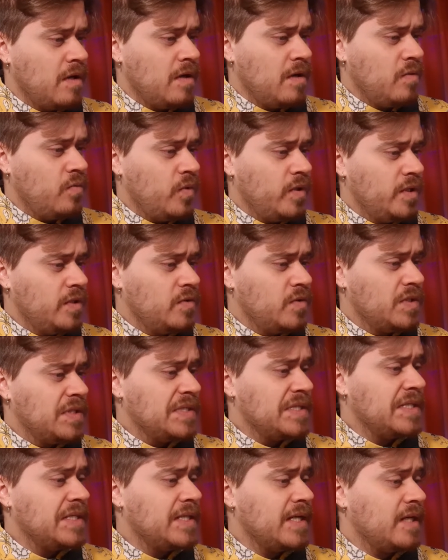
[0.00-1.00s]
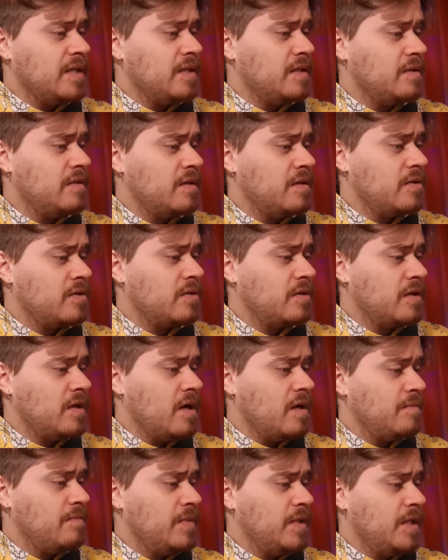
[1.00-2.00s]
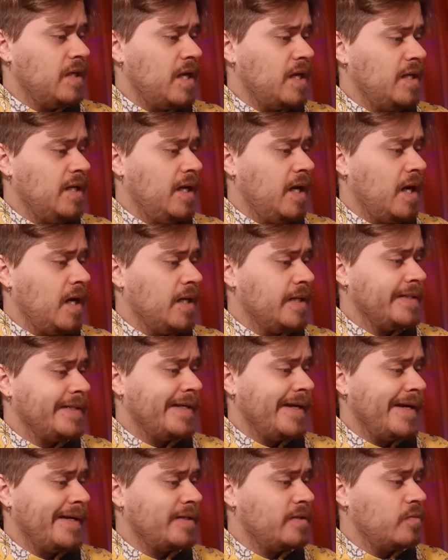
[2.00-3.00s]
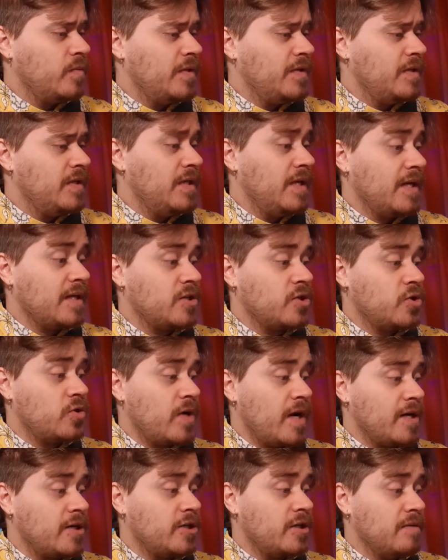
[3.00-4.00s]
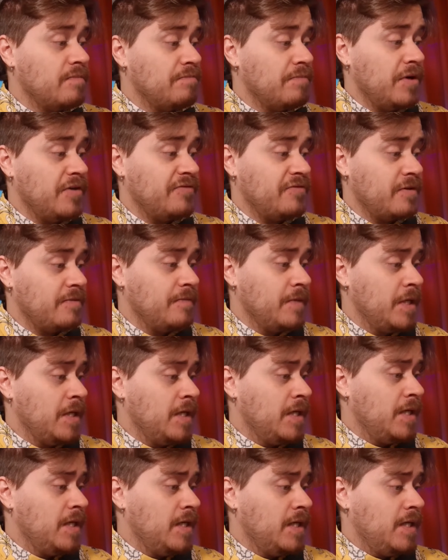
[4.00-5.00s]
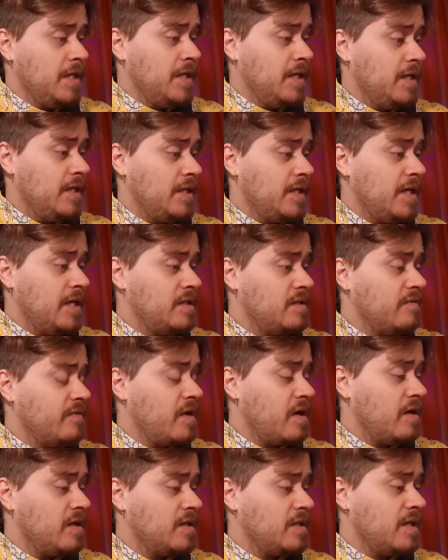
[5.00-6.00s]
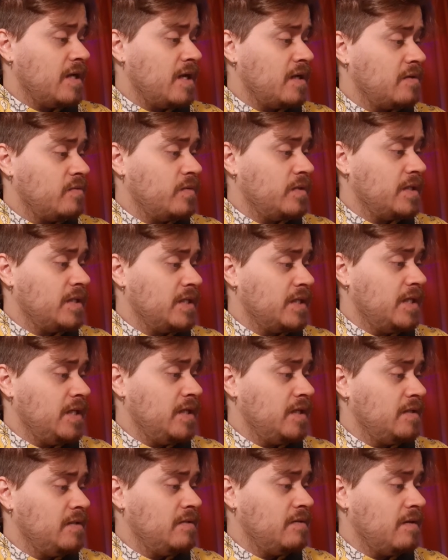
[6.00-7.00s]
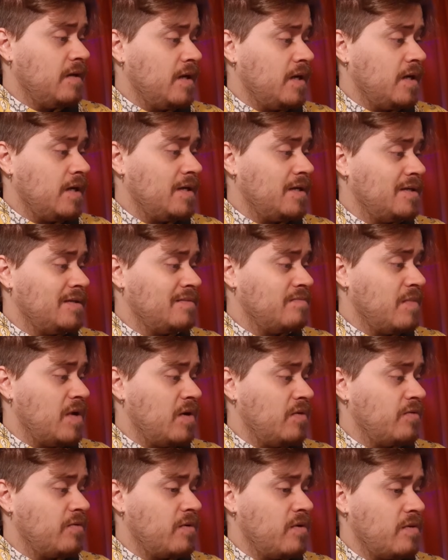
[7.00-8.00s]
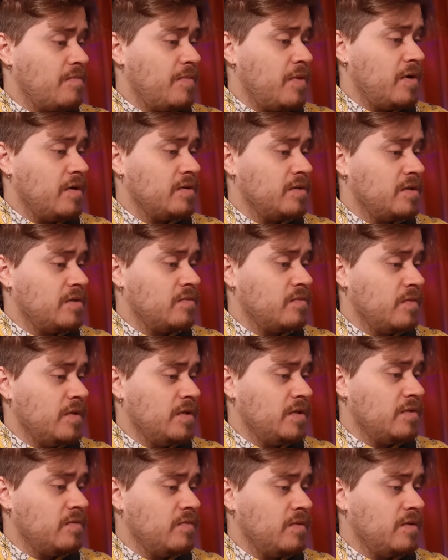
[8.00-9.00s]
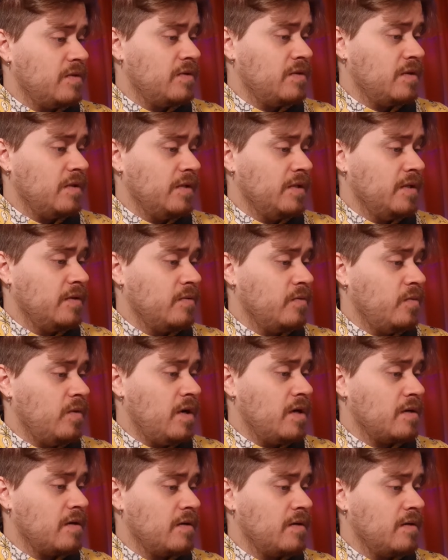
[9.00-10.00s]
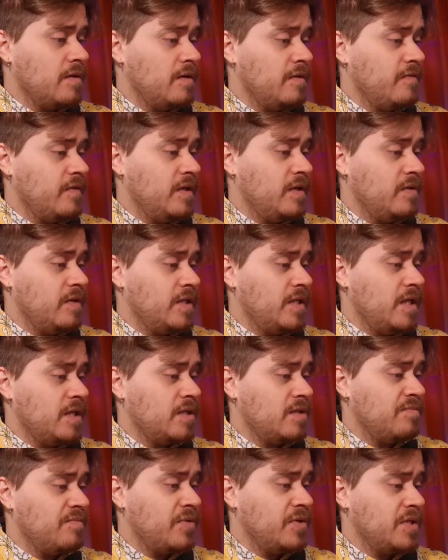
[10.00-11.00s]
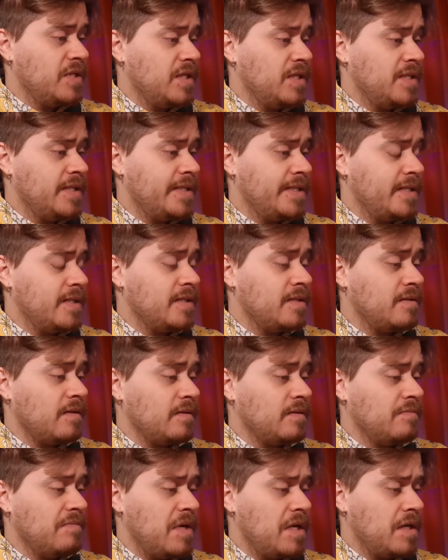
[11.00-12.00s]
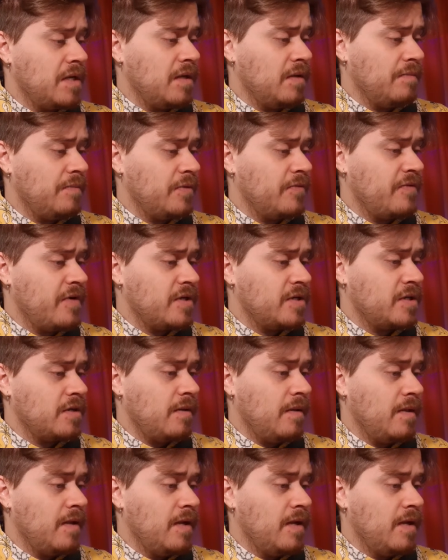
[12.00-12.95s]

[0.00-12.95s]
when used as intended, there should not be any contact with the extraction buffer. In case of contact with skin, eyes, mouth, or other parts, rinse with clear water. If an irritation persists, consult a medical professional.